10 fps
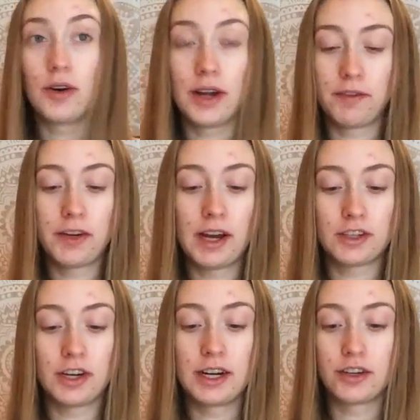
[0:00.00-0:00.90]
So if you
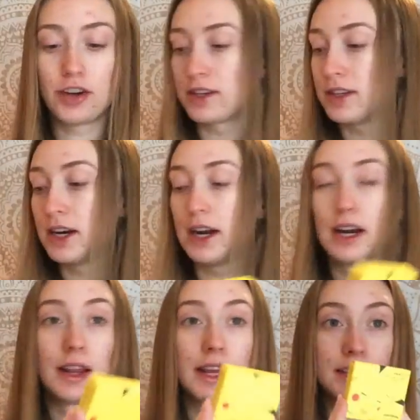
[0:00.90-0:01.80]
guys are interested
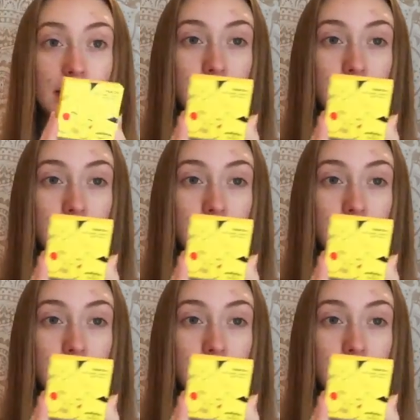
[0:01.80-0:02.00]
in this